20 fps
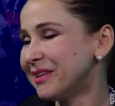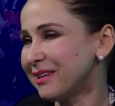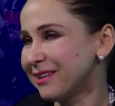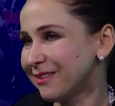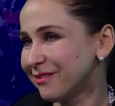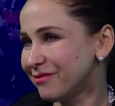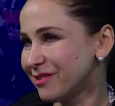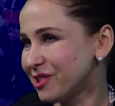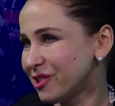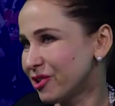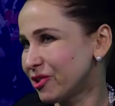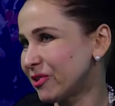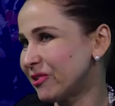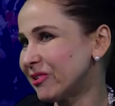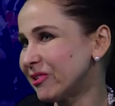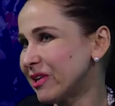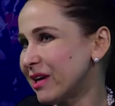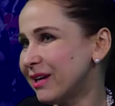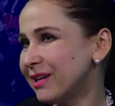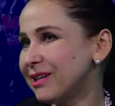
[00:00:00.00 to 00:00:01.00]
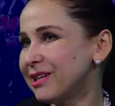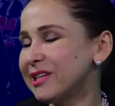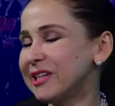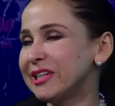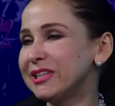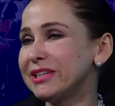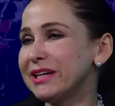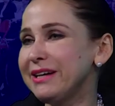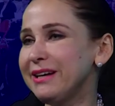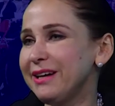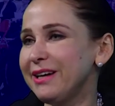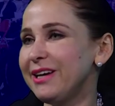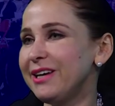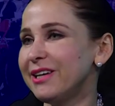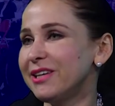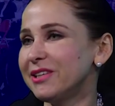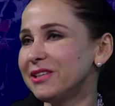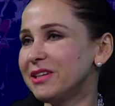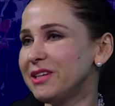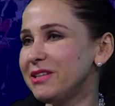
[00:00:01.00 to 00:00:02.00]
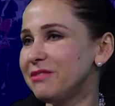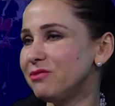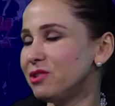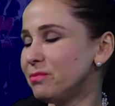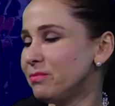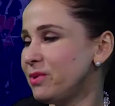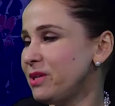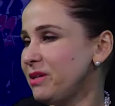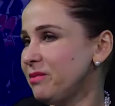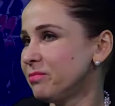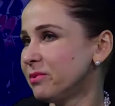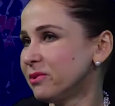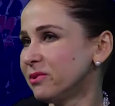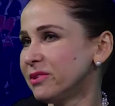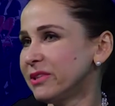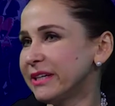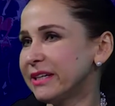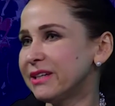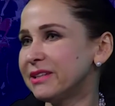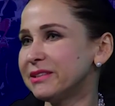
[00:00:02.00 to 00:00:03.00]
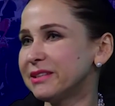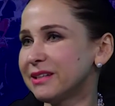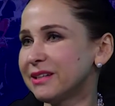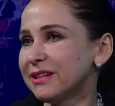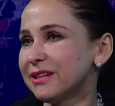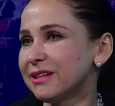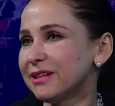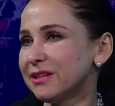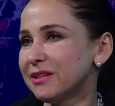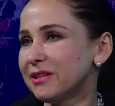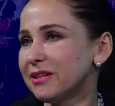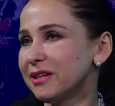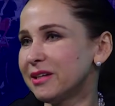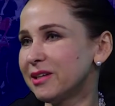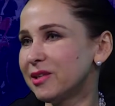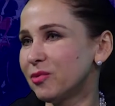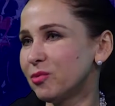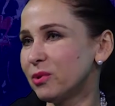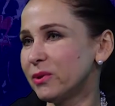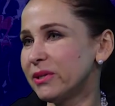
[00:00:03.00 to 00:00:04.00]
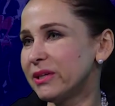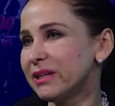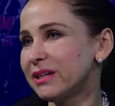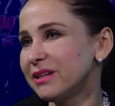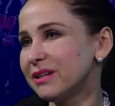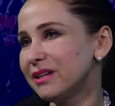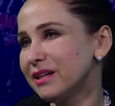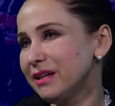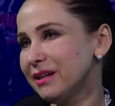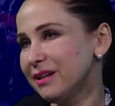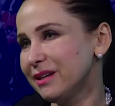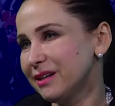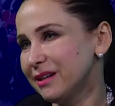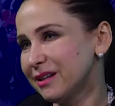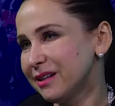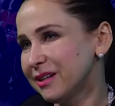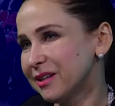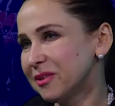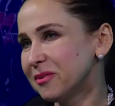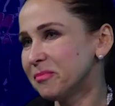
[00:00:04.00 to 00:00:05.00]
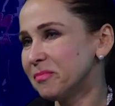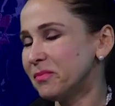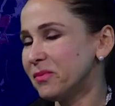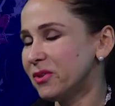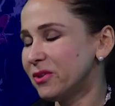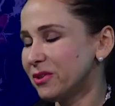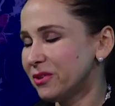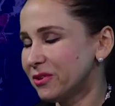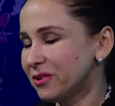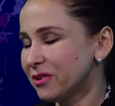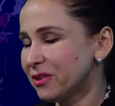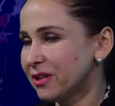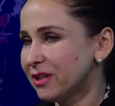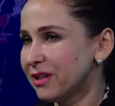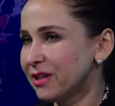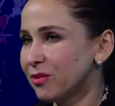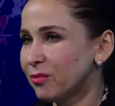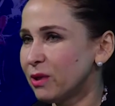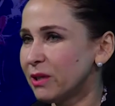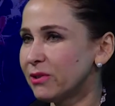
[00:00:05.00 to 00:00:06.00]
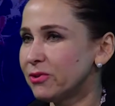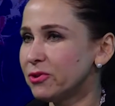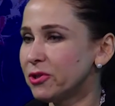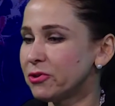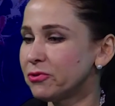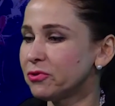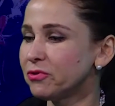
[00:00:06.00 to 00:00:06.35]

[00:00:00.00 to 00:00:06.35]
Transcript: visual art, and even people that were, you know, well-known